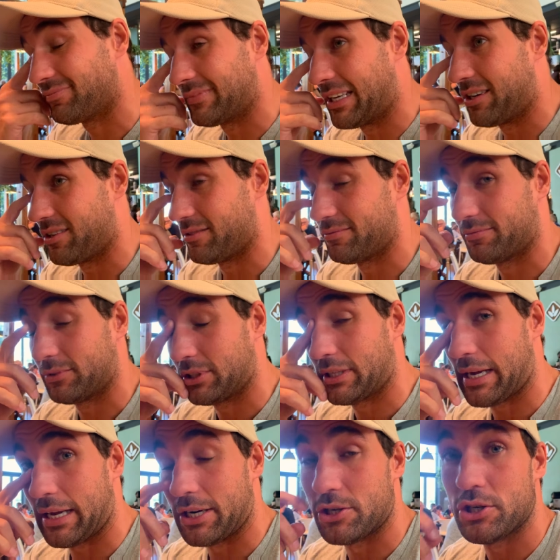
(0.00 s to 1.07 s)
yeah, just
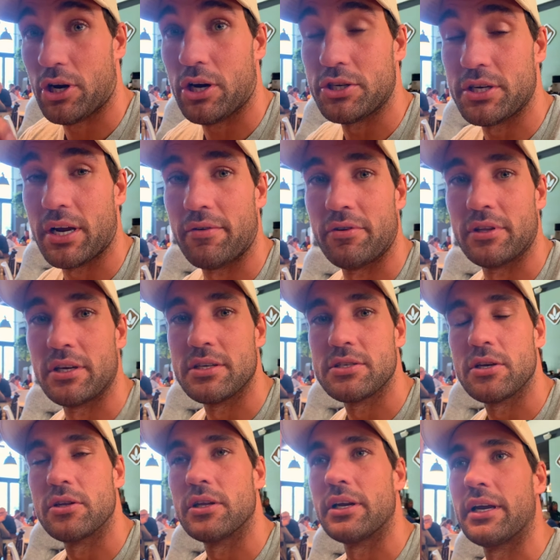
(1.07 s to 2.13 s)
kind of charging everything
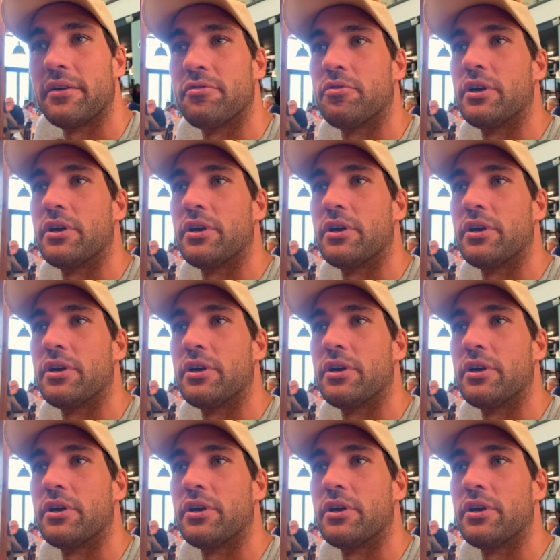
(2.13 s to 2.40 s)
so that if